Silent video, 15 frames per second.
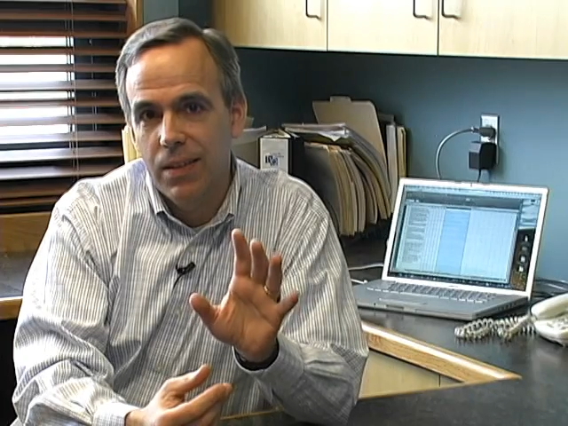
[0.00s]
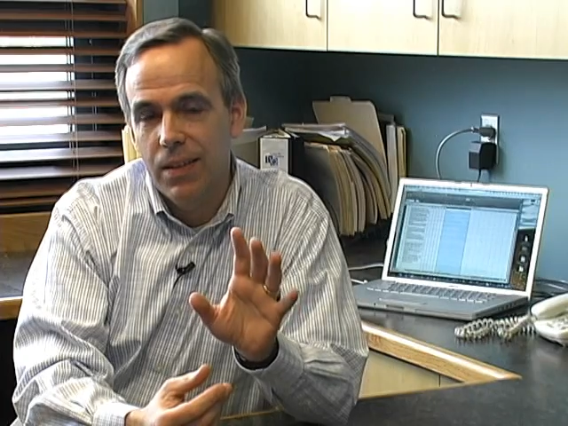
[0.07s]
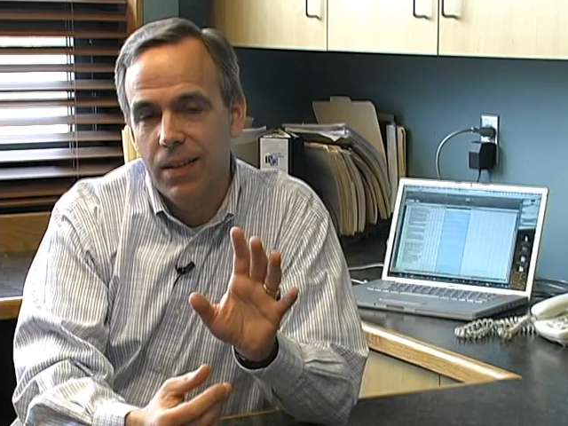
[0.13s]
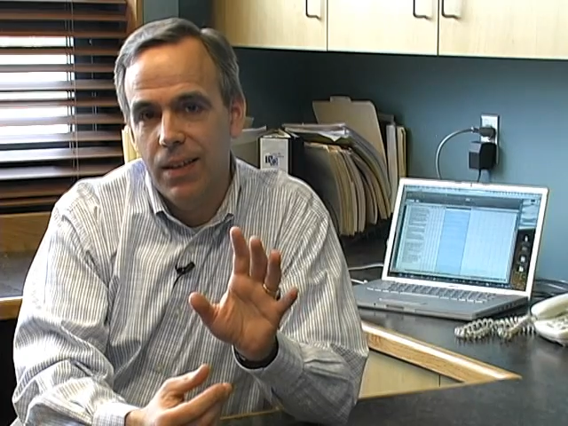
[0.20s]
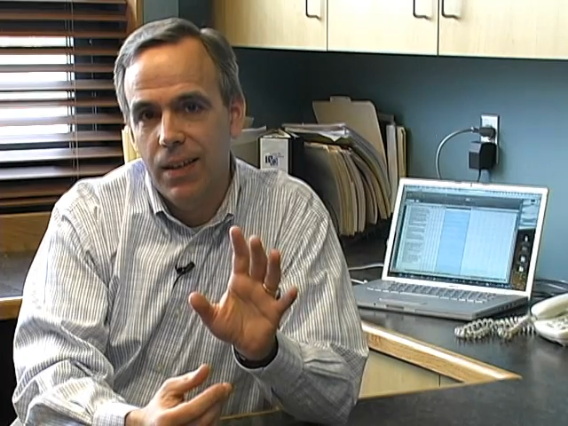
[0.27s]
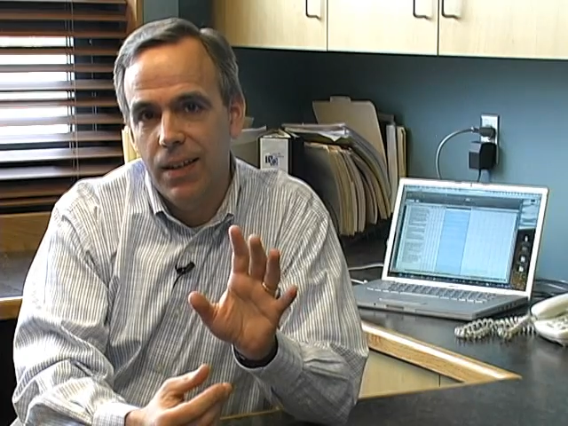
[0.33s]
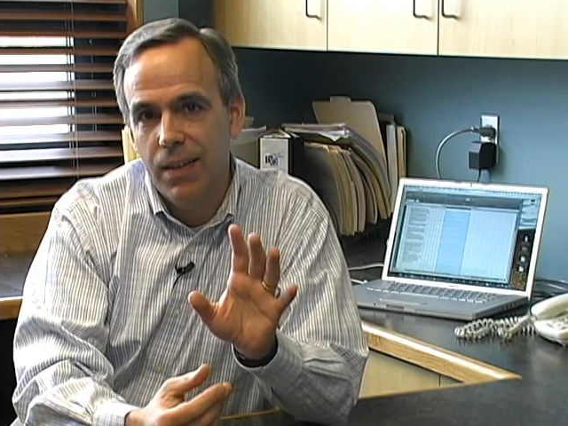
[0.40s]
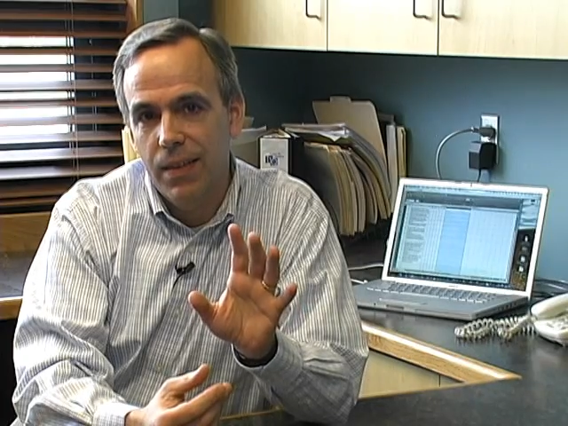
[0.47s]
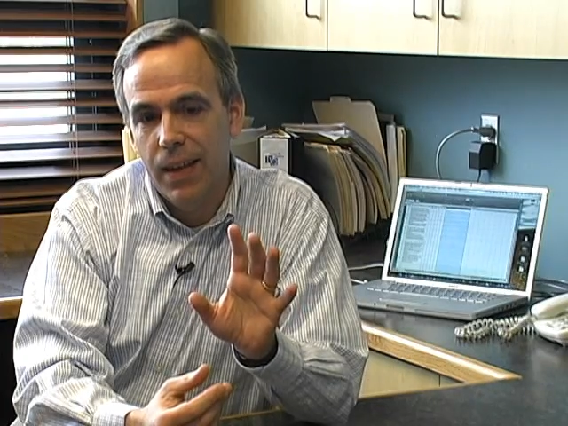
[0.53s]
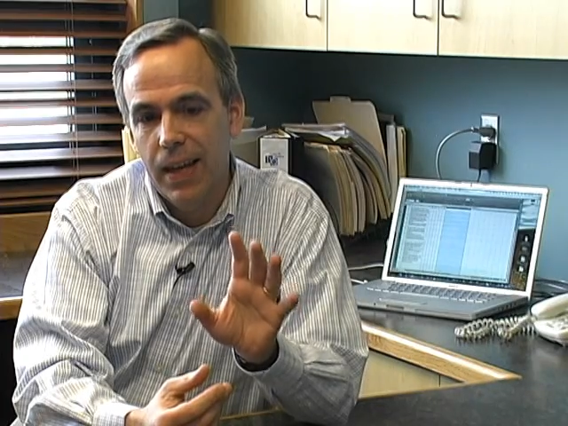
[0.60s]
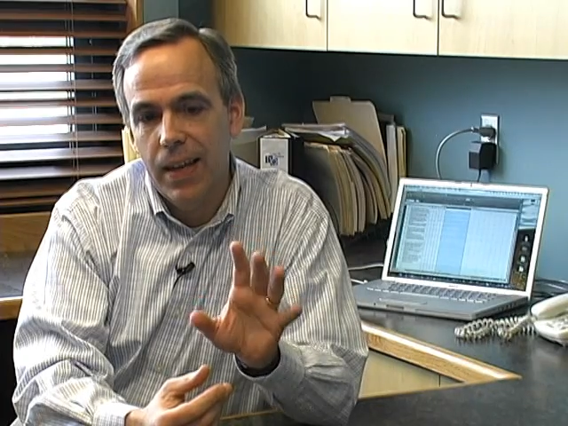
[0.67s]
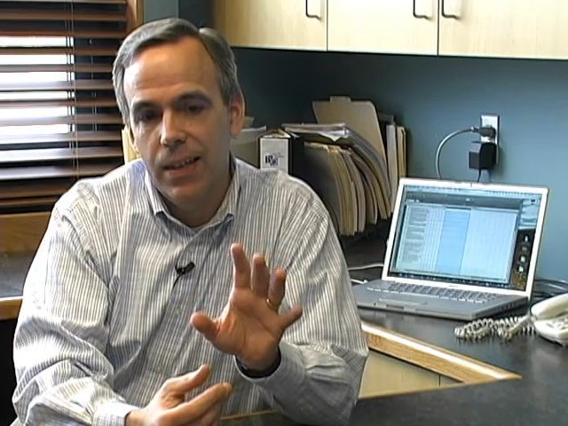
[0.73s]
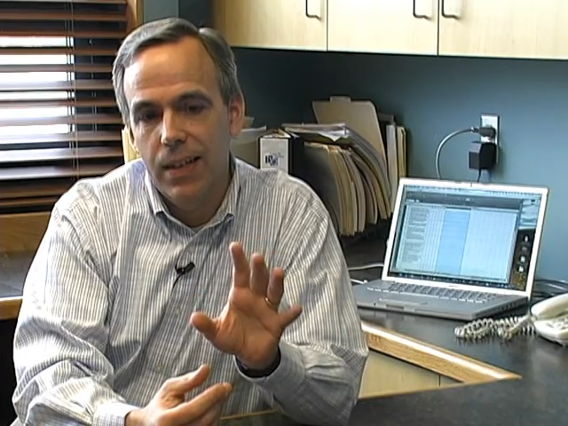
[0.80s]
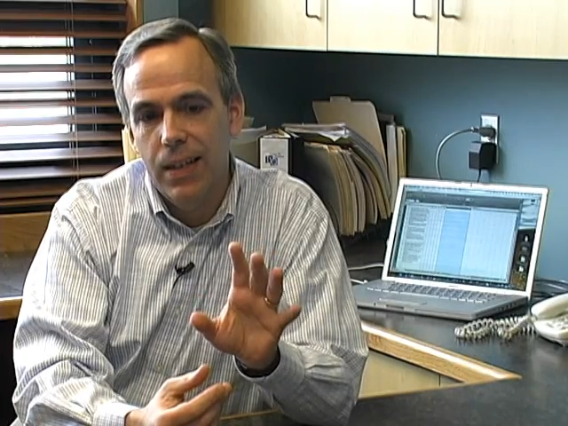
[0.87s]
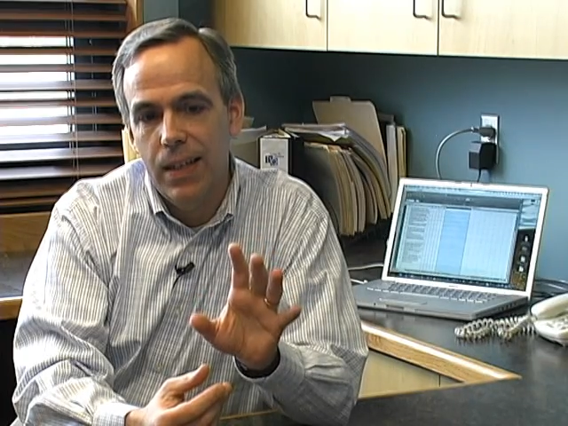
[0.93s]

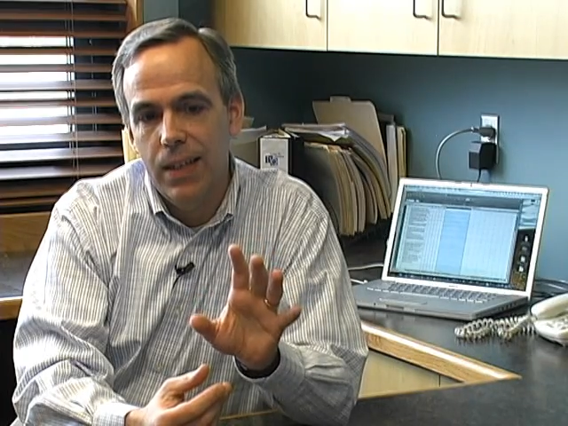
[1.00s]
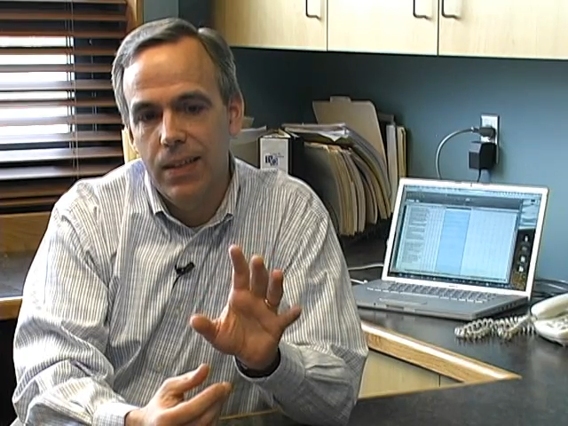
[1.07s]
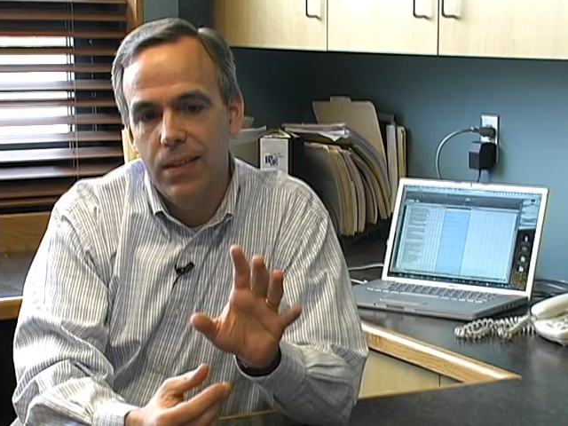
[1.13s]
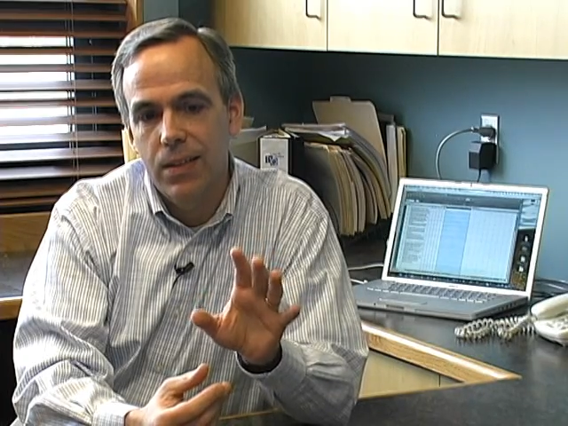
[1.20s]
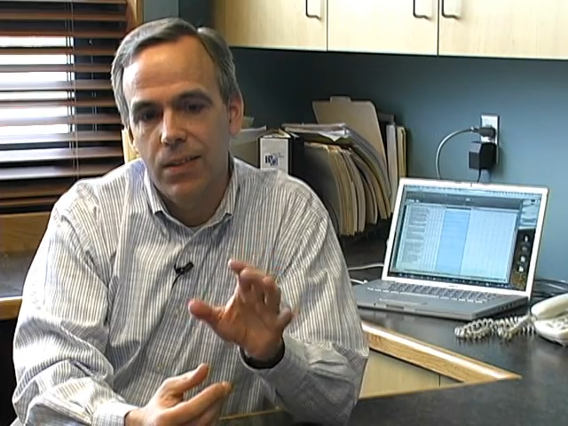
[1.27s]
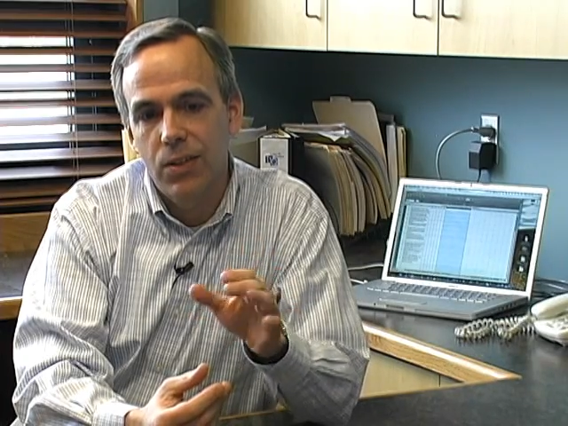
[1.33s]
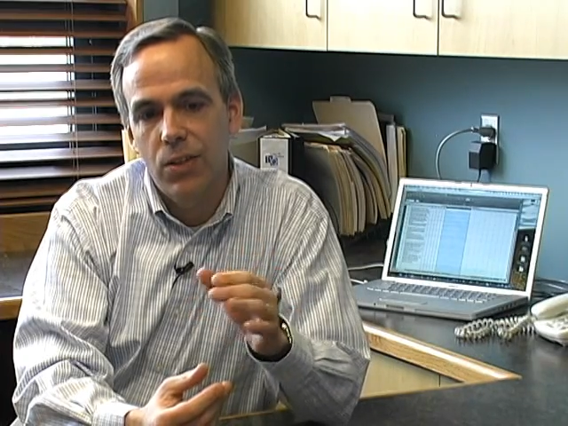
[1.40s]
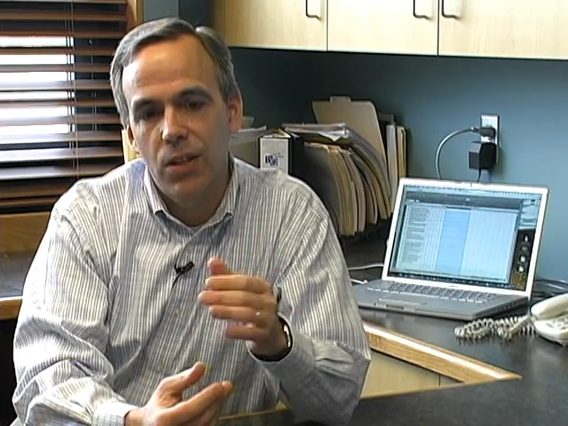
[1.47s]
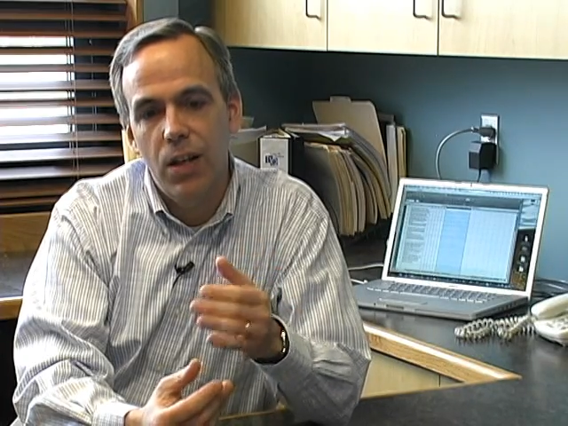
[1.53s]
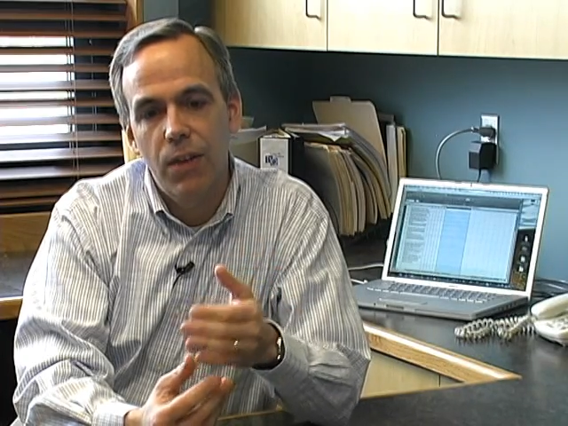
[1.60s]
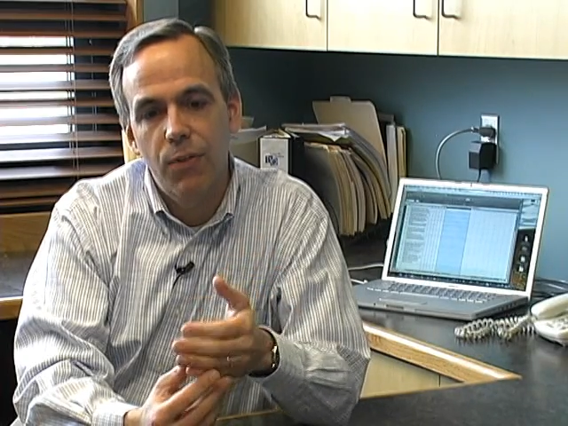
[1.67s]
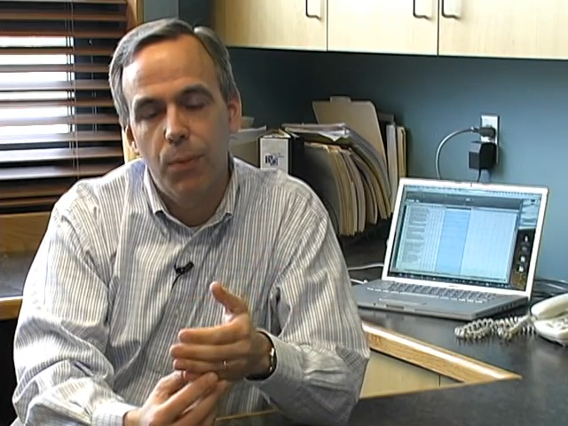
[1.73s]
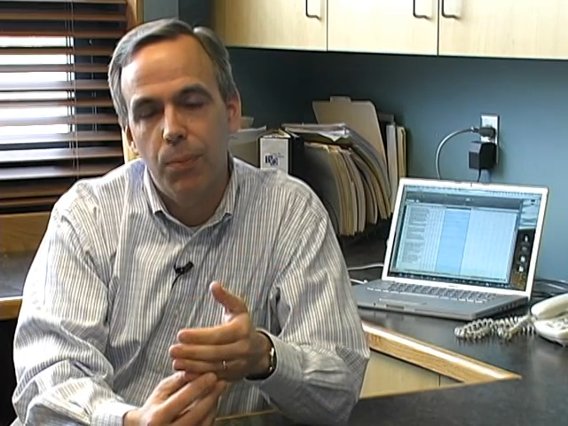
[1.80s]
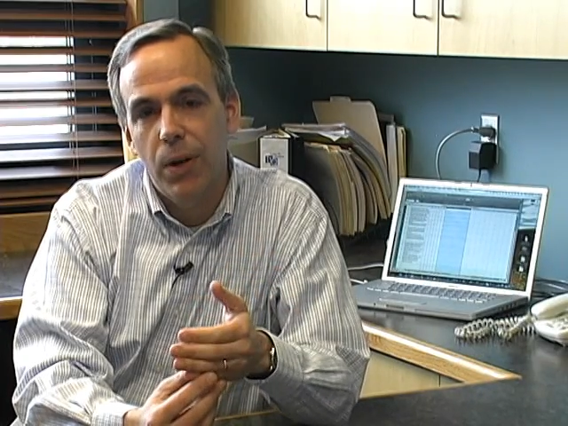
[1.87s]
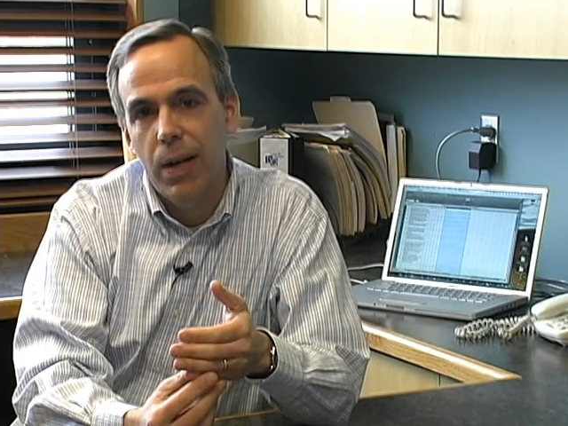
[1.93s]
that need to
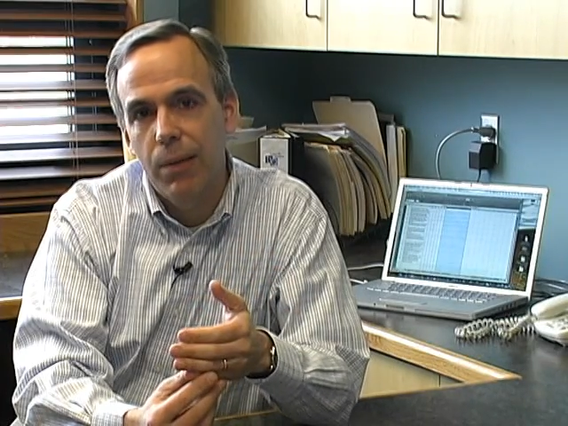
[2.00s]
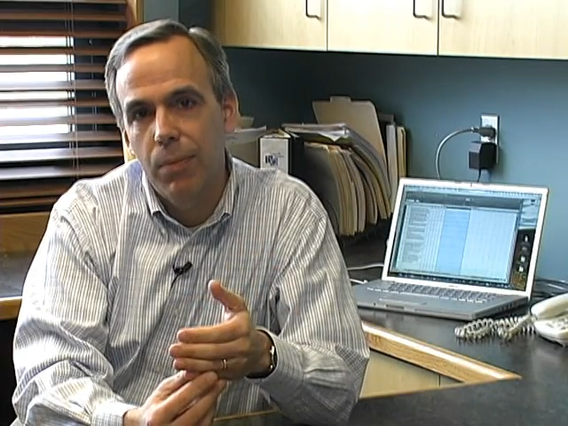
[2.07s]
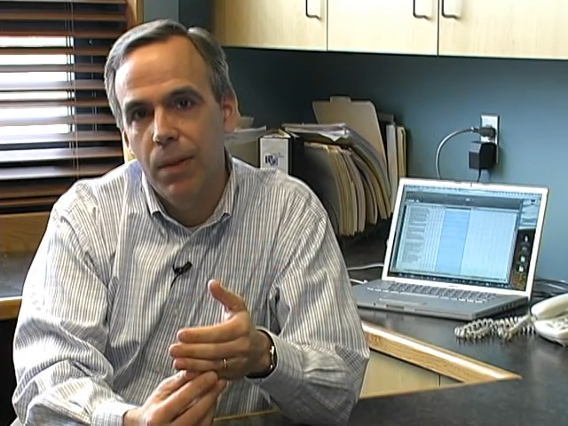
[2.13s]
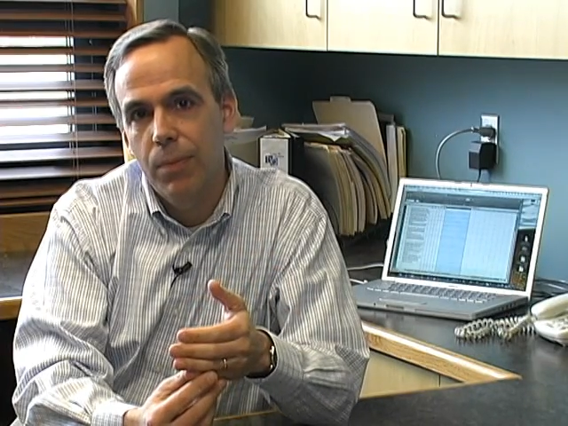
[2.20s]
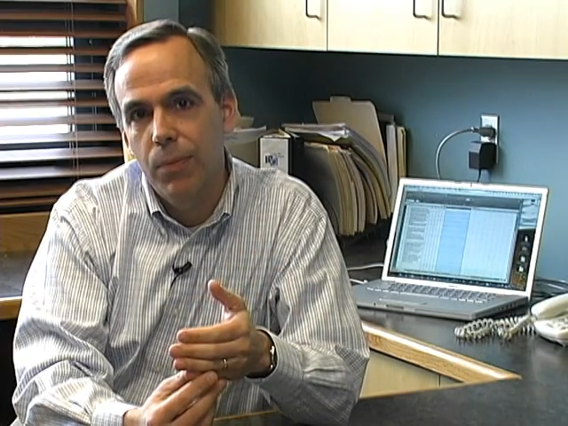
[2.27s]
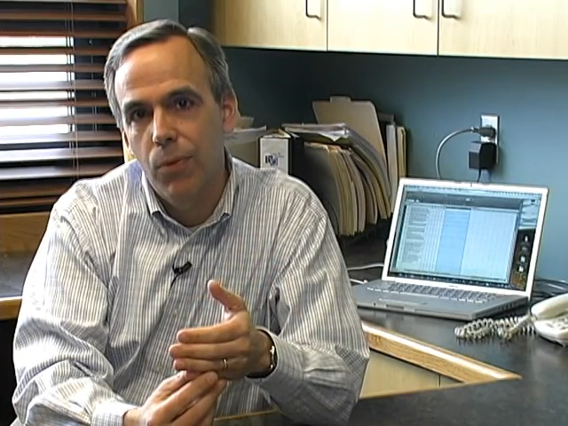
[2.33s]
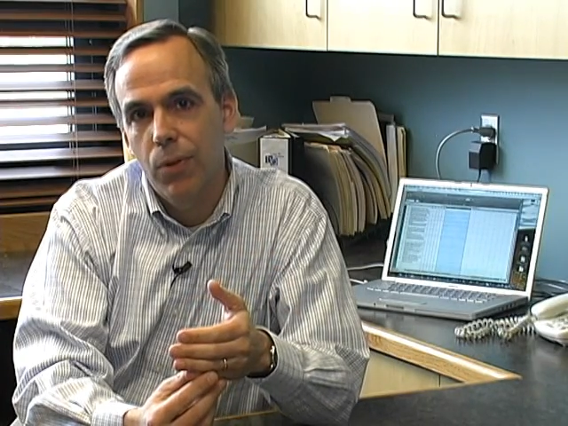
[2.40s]
solve a problem